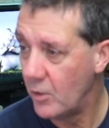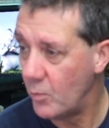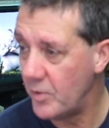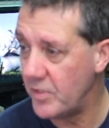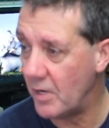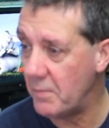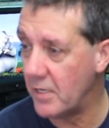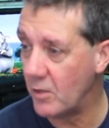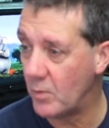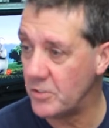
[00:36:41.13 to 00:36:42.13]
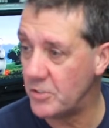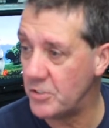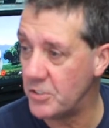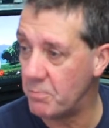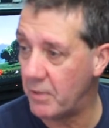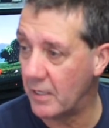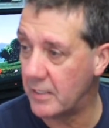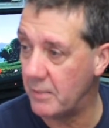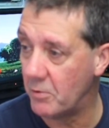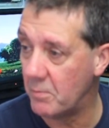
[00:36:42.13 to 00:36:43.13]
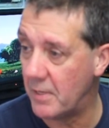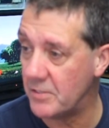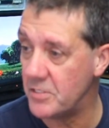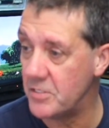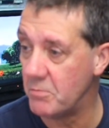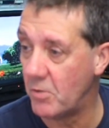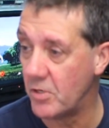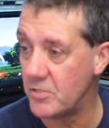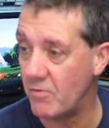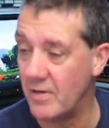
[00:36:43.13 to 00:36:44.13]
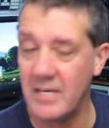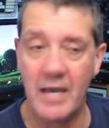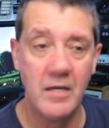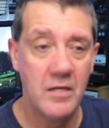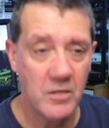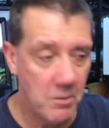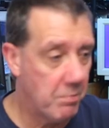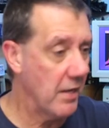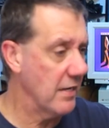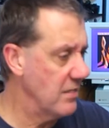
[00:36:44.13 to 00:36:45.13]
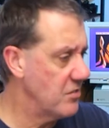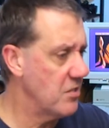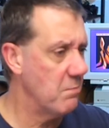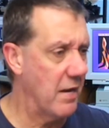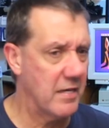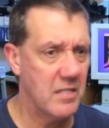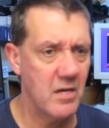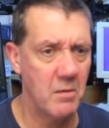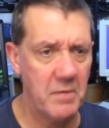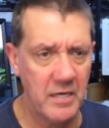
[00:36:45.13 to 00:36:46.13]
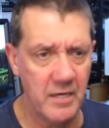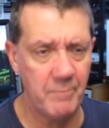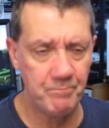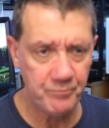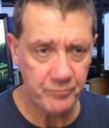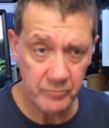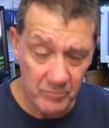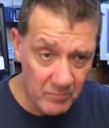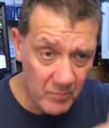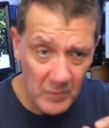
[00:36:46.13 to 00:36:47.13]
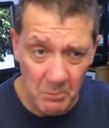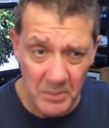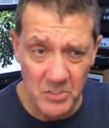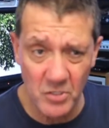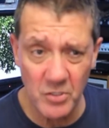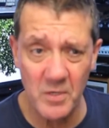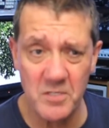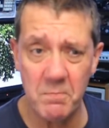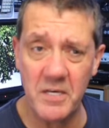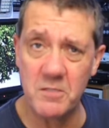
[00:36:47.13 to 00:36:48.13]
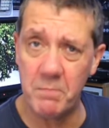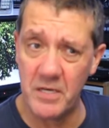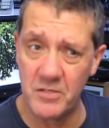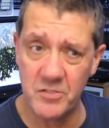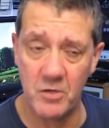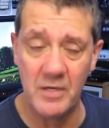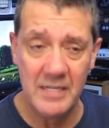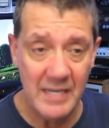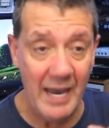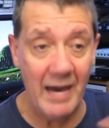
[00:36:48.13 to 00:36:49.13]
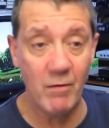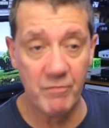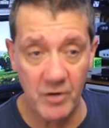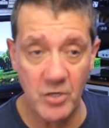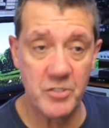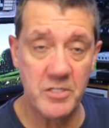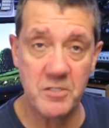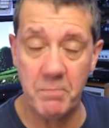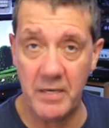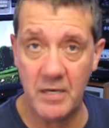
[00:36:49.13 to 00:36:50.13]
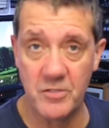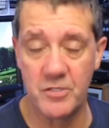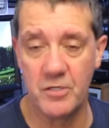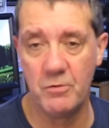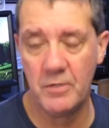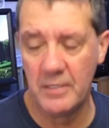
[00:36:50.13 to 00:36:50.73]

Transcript: With the Amiga, one should just plug keyboard and mouse into the monitor, right? Yeah, you plug it into the back of the Amiga, but it's not USB, it's PS2. Our version is PS2,